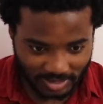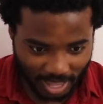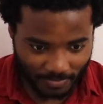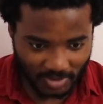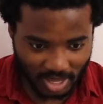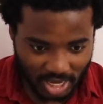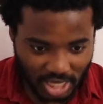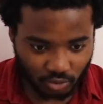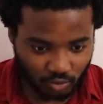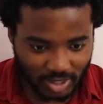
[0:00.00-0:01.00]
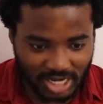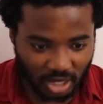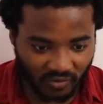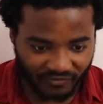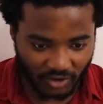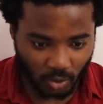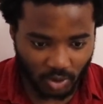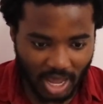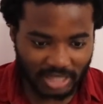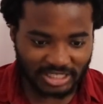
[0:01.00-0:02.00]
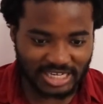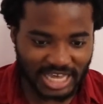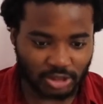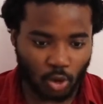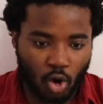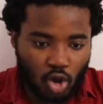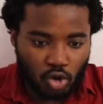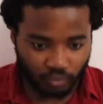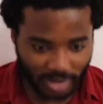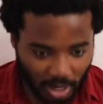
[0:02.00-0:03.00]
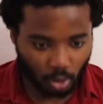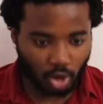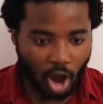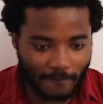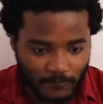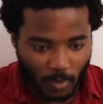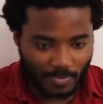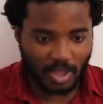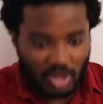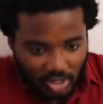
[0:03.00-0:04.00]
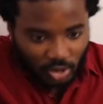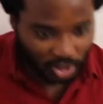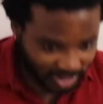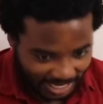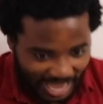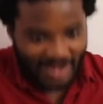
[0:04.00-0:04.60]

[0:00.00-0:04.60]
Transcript: Yep. Yeah. He's running down the field. Then he gets to Ronaldo cut. Oh, cut again.